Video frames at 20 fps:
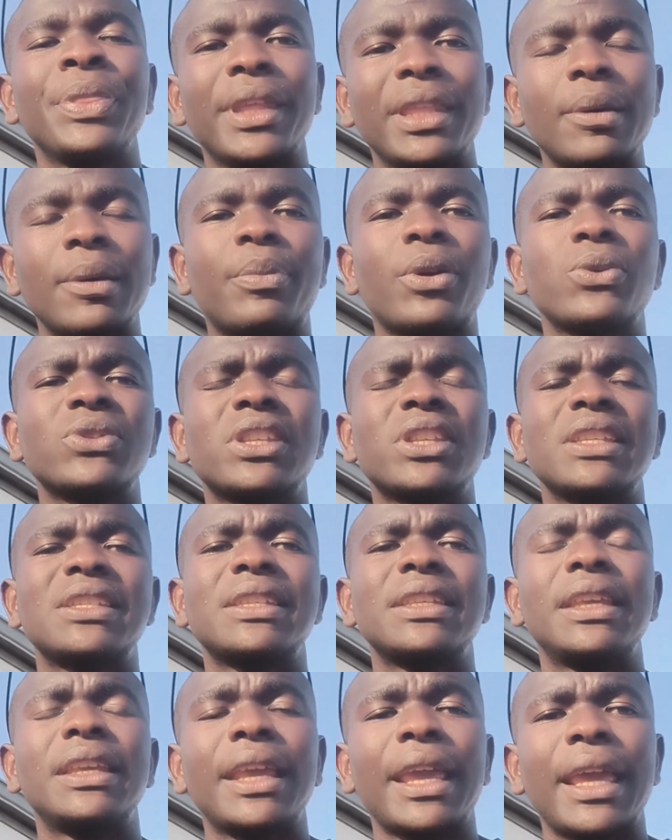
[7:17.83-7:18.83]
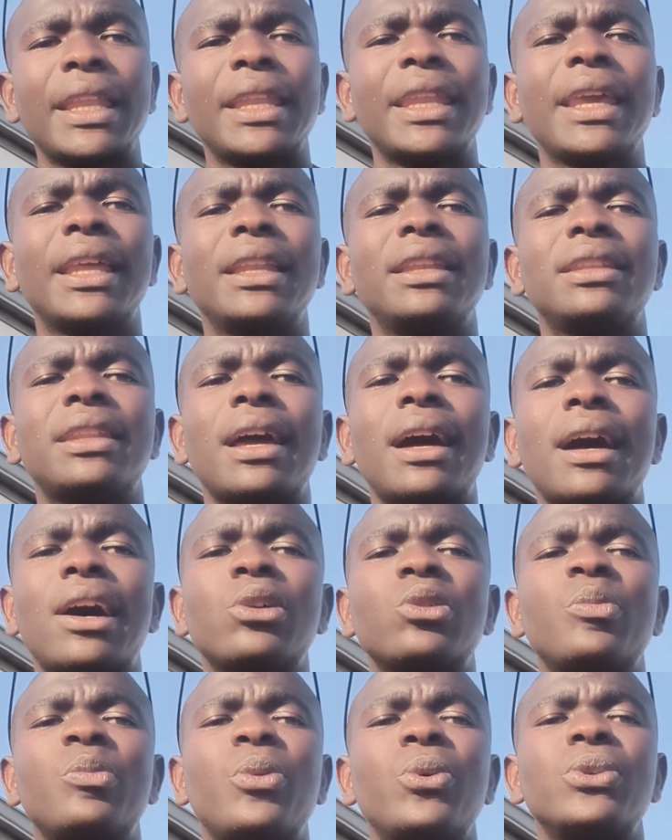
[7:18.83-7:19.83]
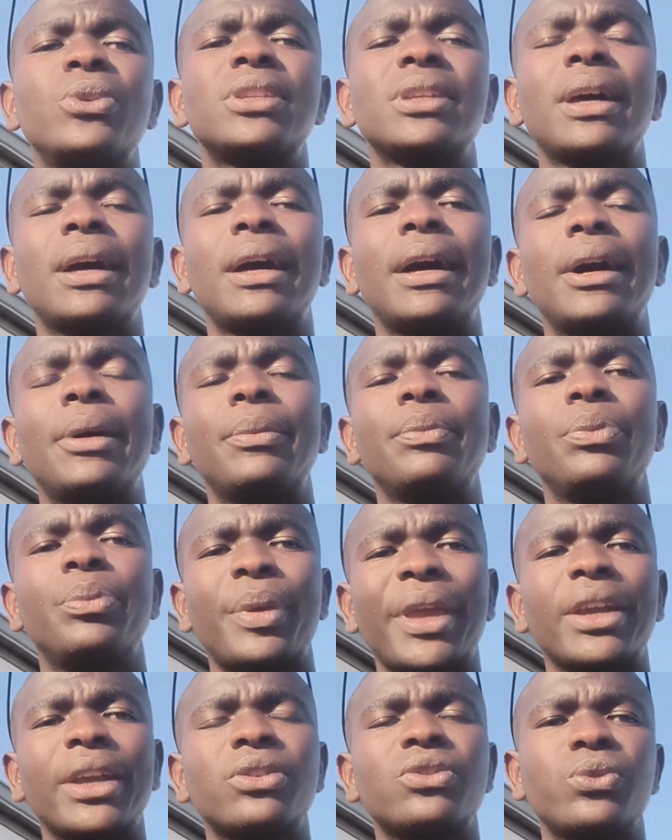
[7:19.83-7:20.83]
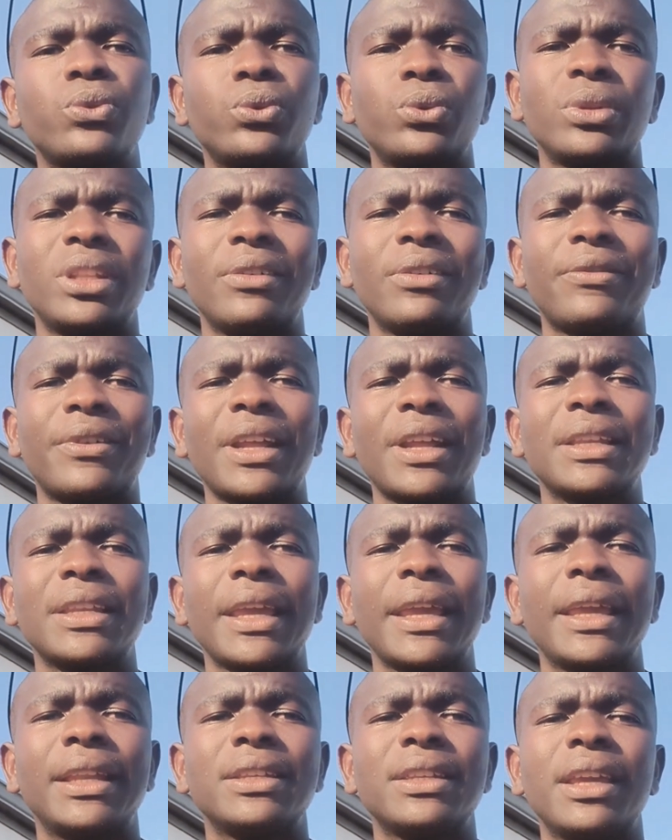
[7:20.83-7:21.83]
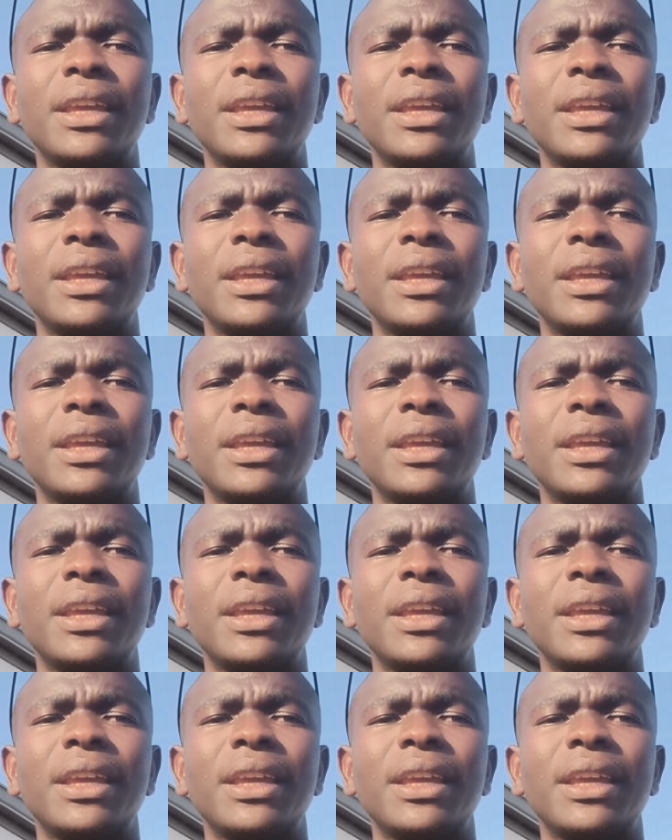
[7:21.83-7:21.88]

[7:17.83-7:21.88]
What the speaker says: the processing, and then the output back to the front end.